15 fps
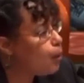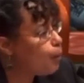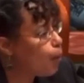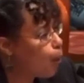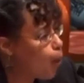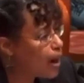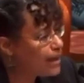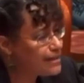But
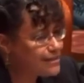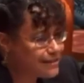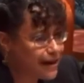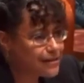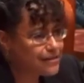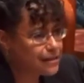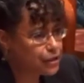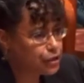what it
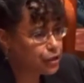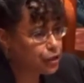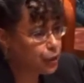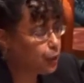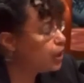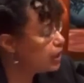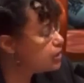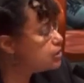doesn't
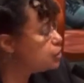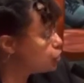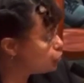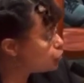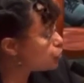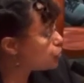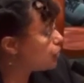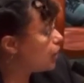do is
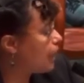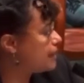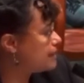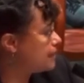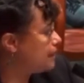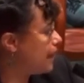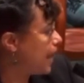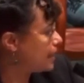neutralize
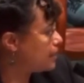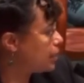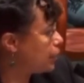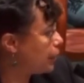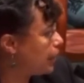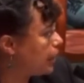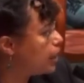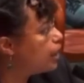the
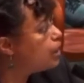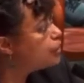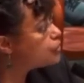bacteria.